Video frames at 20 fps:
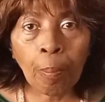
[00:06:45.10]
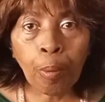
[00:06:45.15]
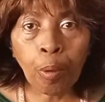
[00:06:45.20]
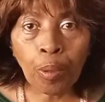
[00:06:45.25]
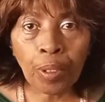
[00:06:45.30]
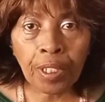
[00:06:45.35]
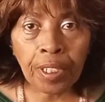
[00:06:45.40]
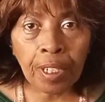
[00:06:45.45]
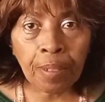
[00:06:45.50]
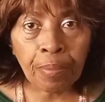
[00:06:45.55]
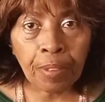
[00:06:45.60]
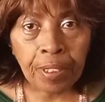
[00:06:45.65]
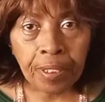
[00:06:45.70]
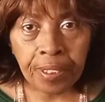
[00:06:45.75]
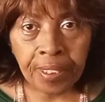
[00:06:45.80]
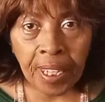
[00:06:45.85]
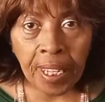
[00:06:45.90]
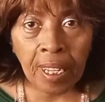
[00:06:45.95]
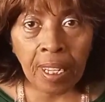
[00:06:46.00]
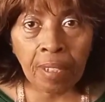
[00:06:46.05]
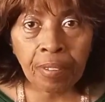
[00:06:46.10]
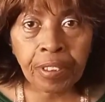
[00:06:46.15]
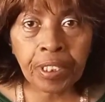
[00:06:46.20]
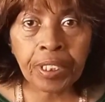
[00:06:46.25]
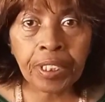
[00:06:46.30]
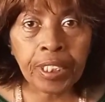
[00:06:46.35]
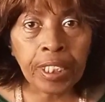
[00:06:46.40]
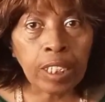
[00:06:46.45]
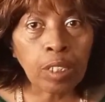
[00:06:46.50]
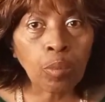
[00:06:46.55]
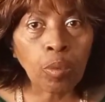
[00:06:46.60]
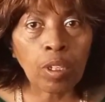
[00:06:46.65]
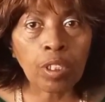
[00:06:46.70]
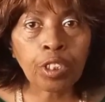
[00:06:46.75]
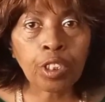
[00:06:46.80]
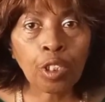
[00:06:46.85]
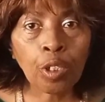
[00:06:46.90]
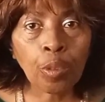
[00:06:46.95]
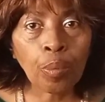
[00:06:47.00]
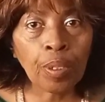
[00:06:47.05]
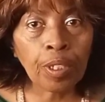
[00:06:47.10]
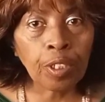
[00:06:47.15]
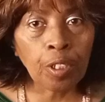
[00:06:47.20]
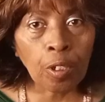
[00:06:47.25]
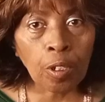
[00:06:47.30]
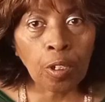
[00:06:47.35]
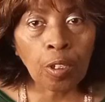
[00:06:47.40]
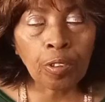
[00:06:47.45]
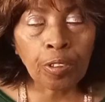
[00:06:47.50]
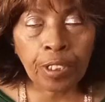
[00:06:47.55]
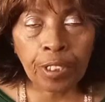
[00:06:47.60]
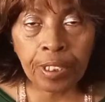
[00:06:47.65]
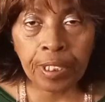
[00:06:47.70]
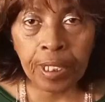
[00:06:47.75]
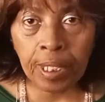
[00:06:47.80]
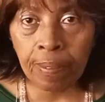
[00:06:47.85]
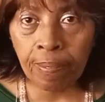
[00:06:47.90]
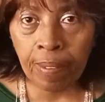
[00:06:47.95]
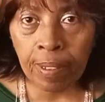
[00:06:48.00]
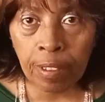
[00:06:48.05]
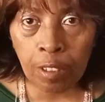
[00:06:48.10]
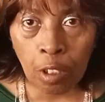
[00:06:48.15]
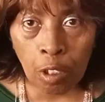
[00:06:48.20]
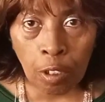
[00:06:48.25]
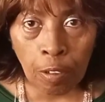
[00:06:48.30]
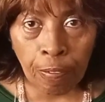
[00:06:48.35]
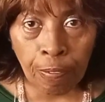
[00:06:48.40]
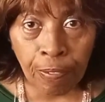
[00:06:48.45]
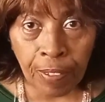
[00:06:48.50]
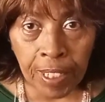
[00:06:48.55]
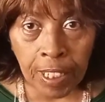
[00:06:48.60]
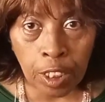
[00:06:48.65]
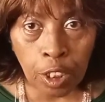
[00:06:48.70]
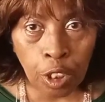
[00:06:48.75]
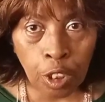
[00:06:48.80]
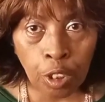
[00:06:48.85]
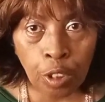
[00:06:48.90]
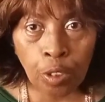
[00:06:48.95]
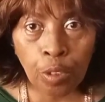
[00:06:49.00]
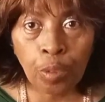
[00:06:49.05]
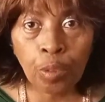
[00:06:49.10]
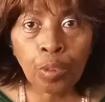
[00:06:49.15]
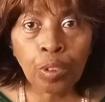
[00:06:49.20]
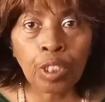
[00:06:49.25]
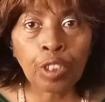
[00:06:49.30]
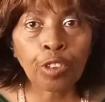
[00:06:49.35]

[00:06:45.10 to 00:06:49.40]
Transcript: Pull it up yourself to see what's going on, to see if it's going to fit you,